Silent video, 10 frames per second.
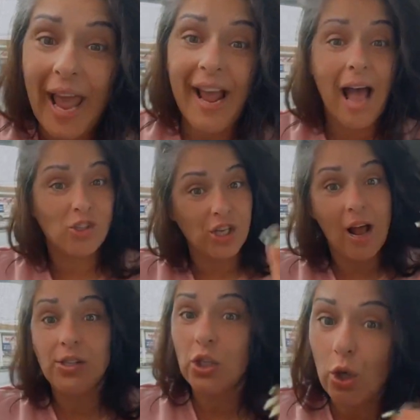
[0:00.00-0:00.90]
They ain't got shit
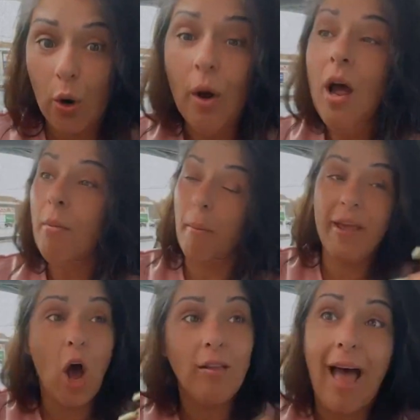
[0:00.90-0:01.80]
else to do but
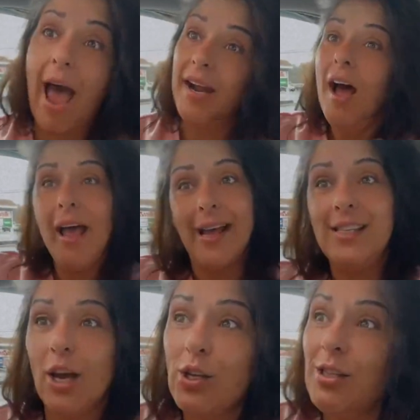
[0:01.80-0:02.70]
be online
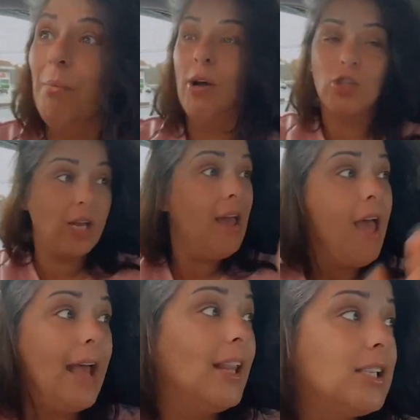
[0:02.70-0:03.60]
and tell you some
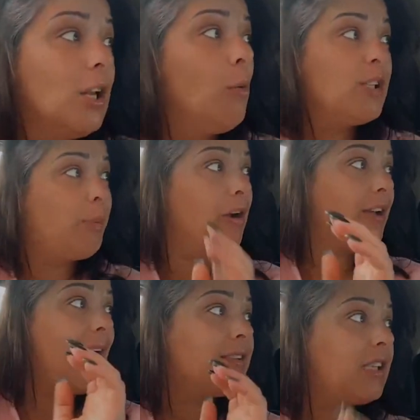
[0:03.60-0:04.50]
bullshit and listen to what
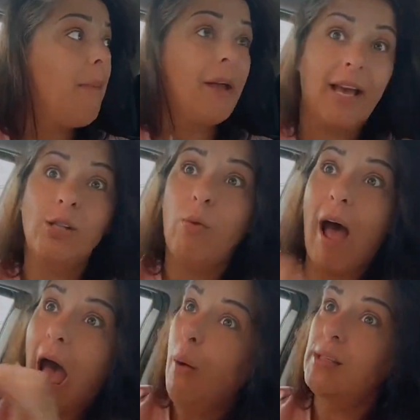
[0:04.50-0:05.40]
Spirit got to say. But guess
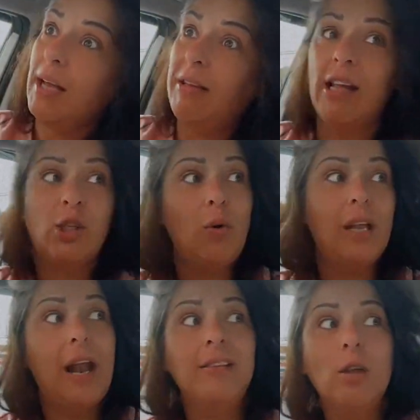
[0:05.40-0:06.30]
what? I was like that too.
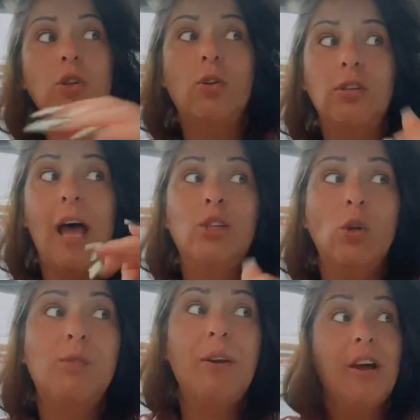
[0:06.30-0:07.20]
And then I
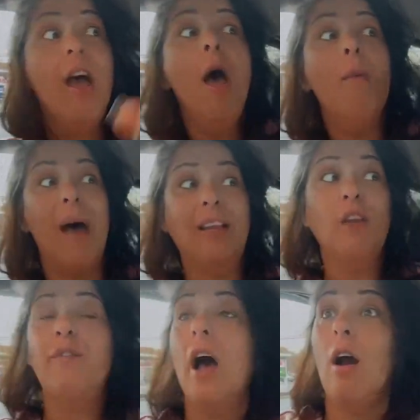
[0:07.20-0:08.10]
told Spirit, back
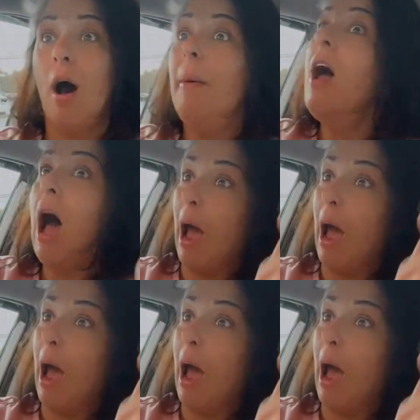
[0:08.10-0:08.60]
the fuck up.